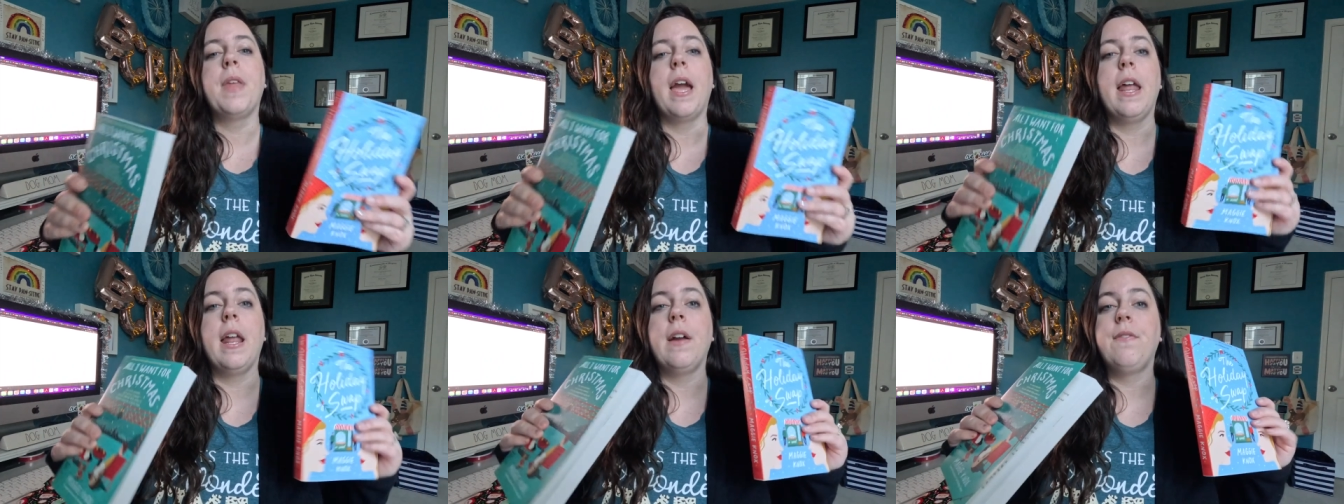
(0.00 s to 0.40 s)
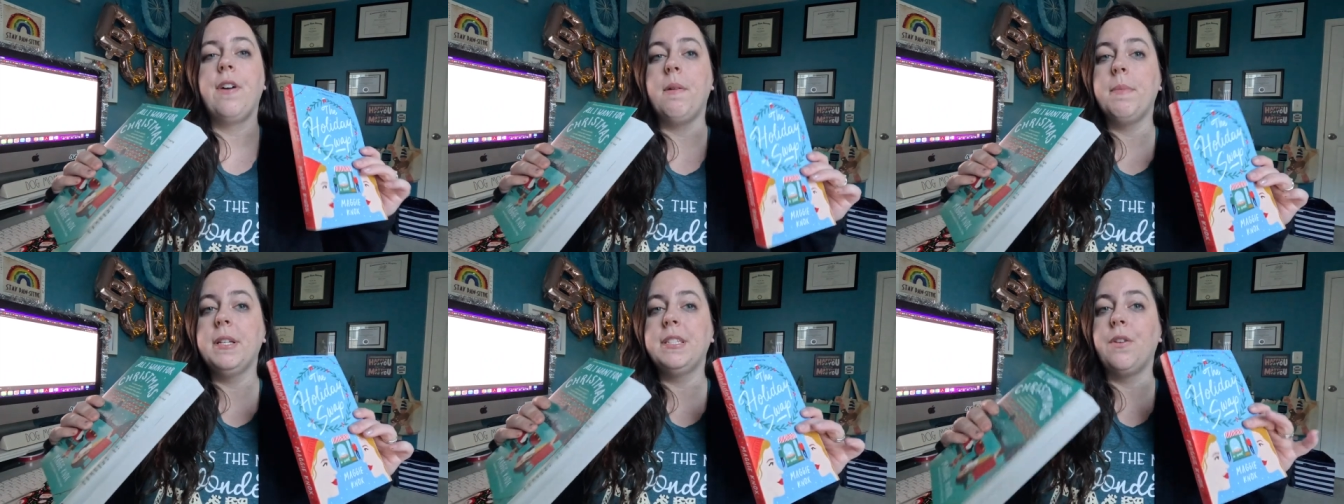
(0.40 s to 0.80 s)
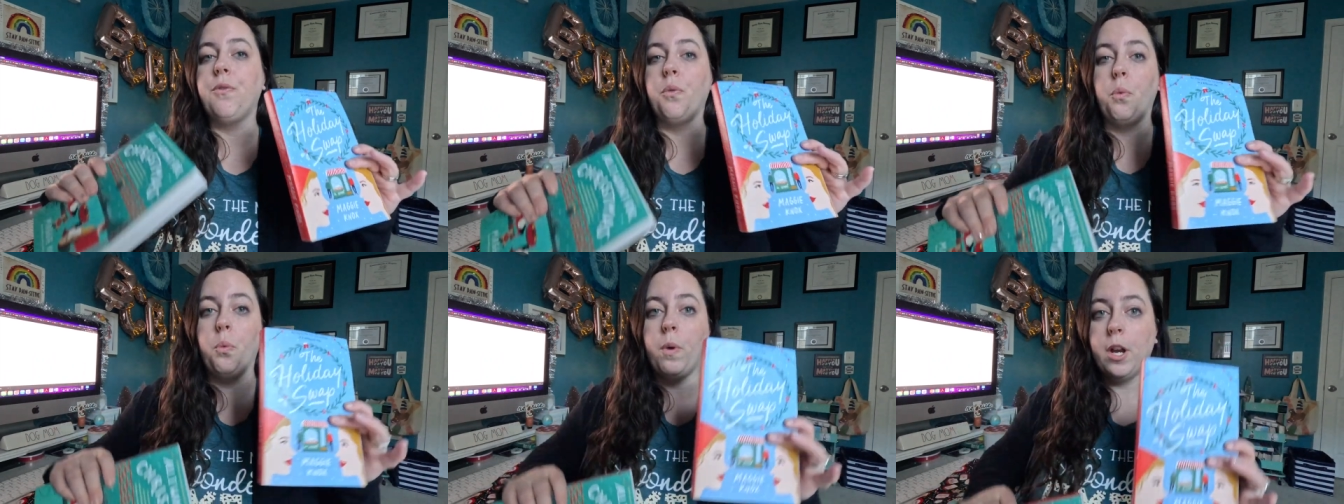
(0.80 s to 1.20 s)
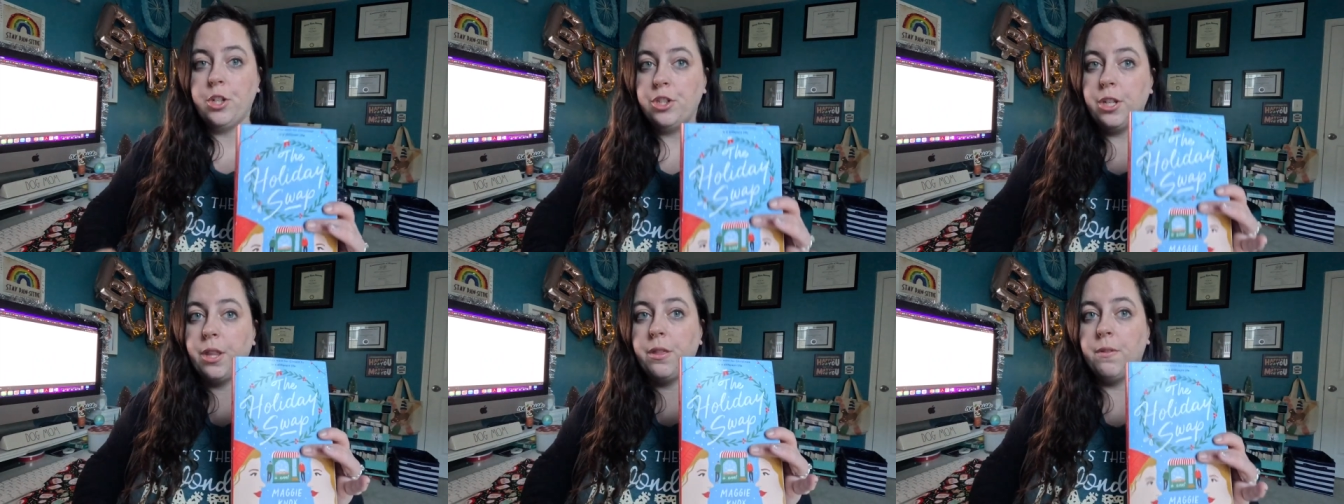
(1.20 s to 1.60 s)
And I found myself
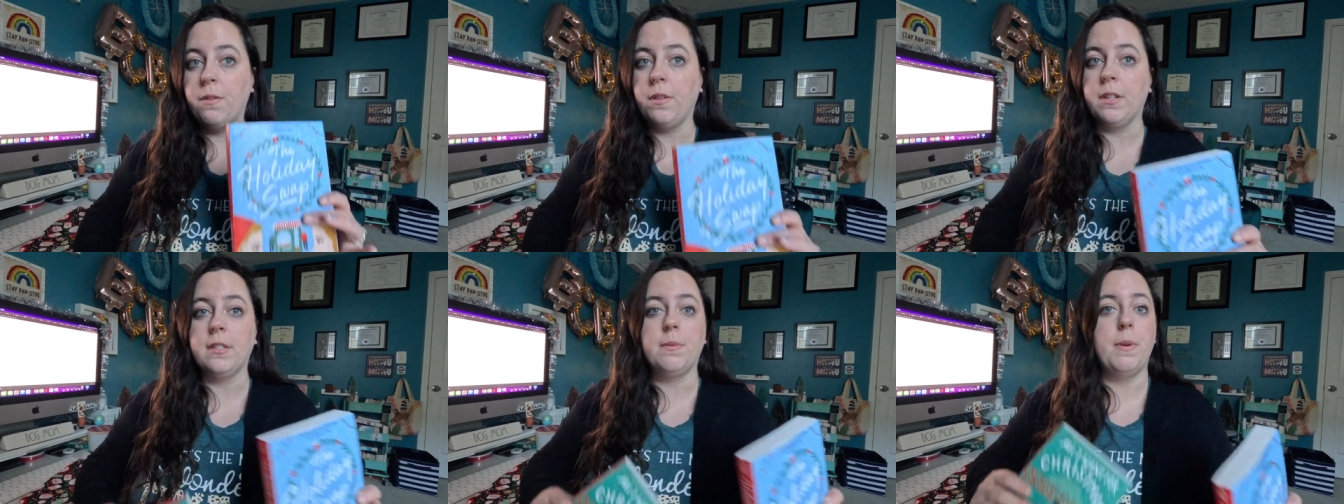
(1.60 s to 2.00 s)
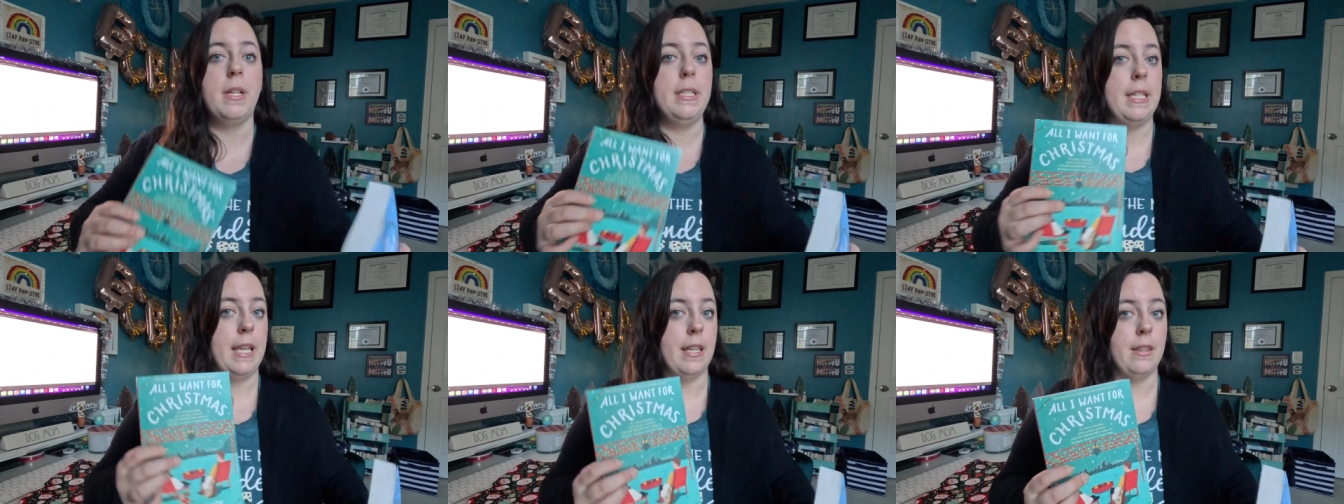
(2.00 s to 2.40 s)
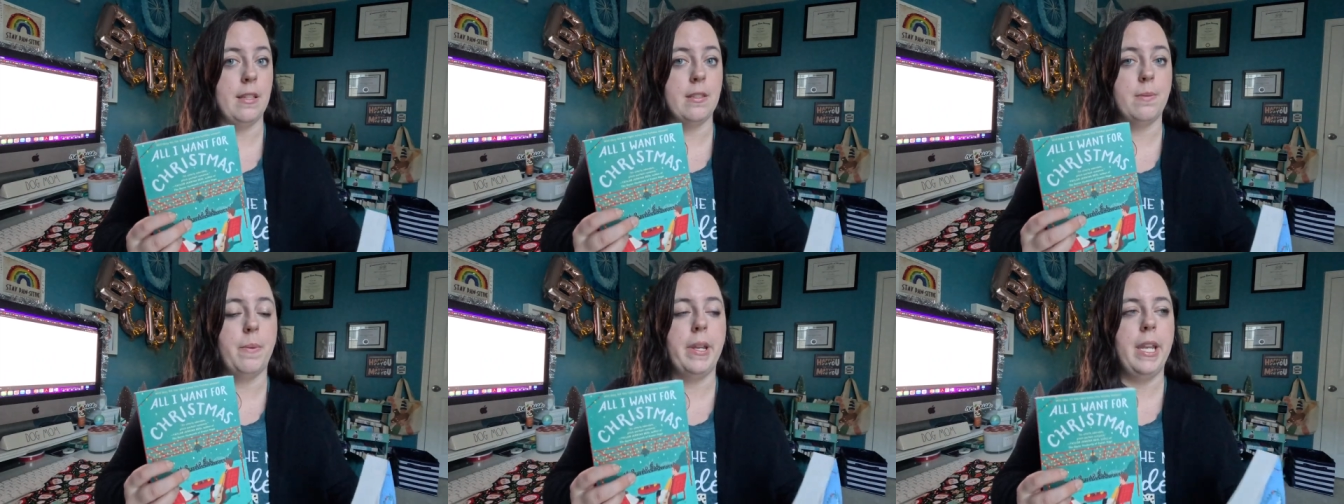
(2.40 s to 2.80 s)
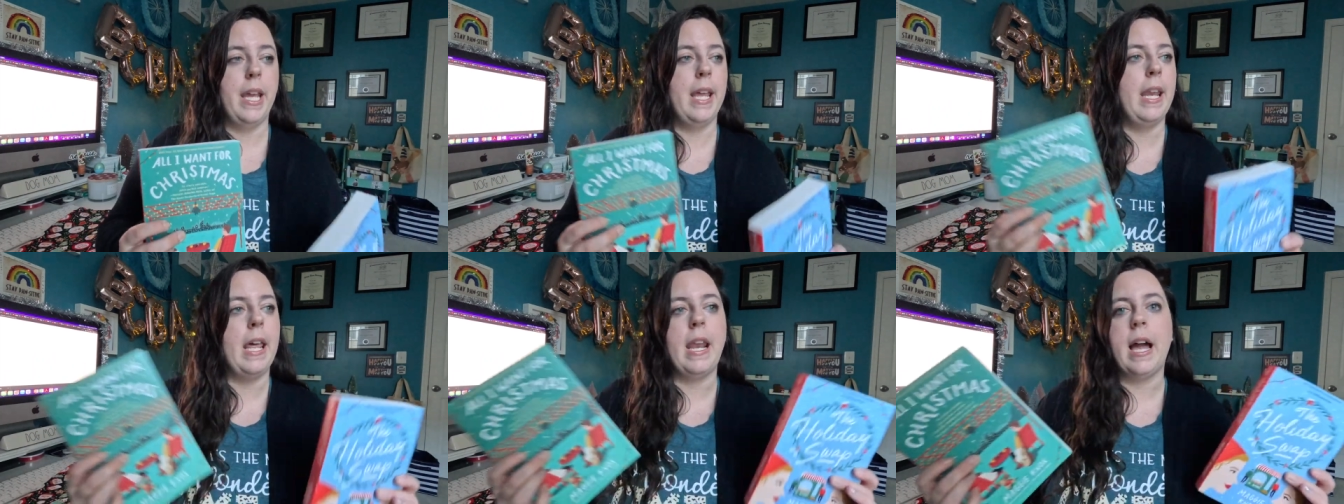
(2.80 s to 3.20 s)
rushing through this one to get this one
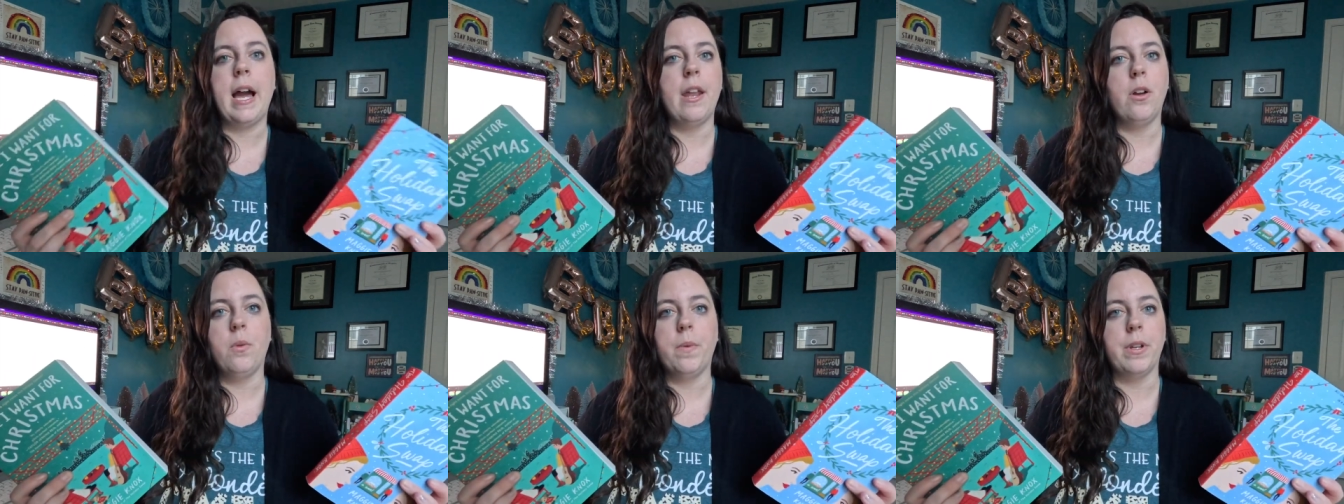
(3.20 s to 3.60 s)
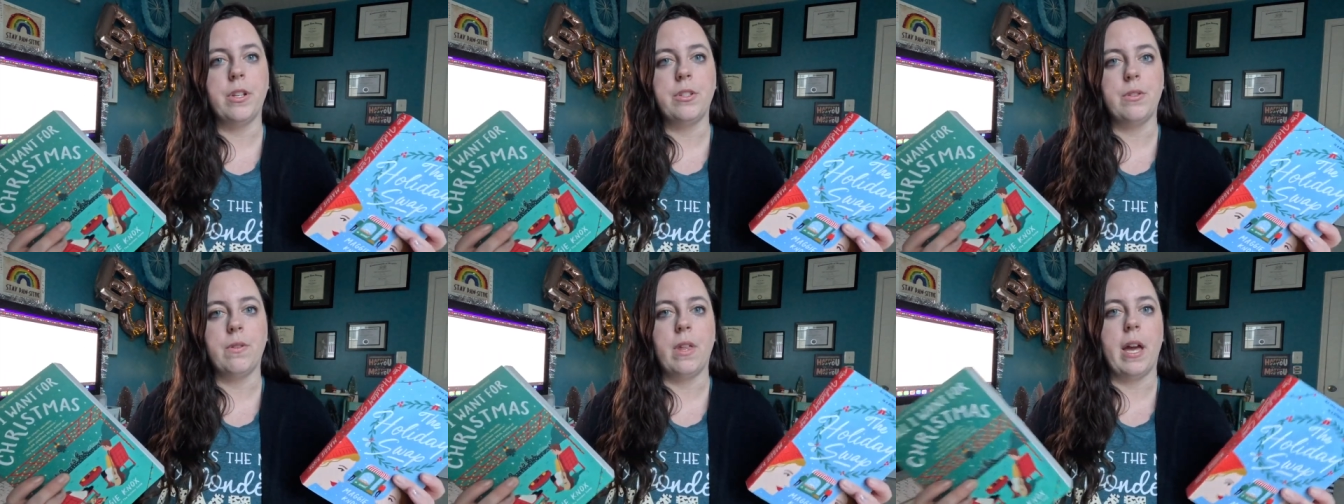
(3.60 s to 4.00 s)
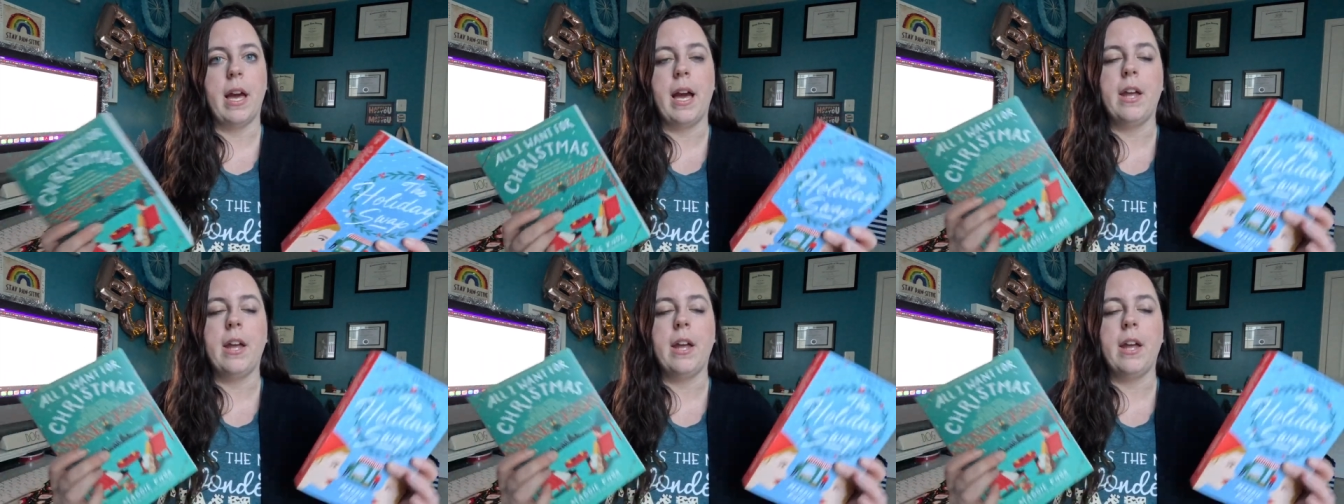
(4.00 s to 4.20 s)
in. And I don't want to do that.